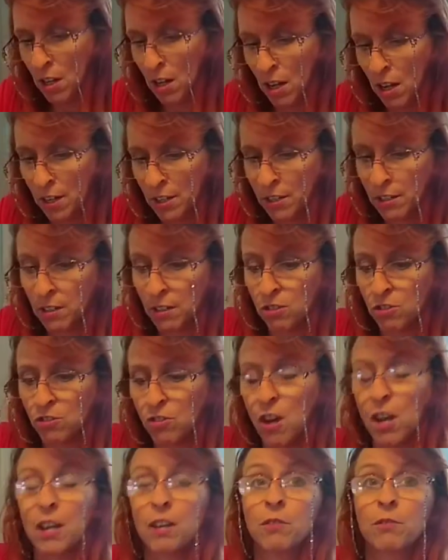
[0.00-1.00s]
I
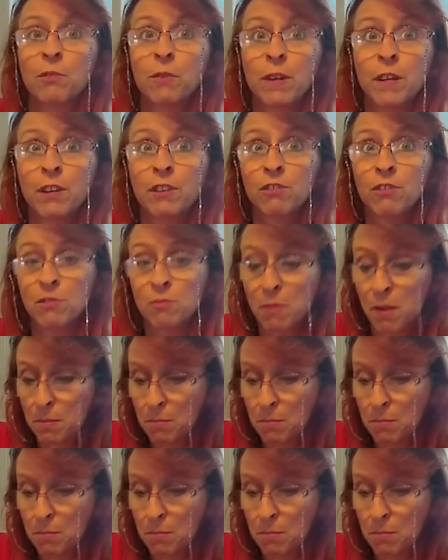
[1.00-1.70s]
try to reuse my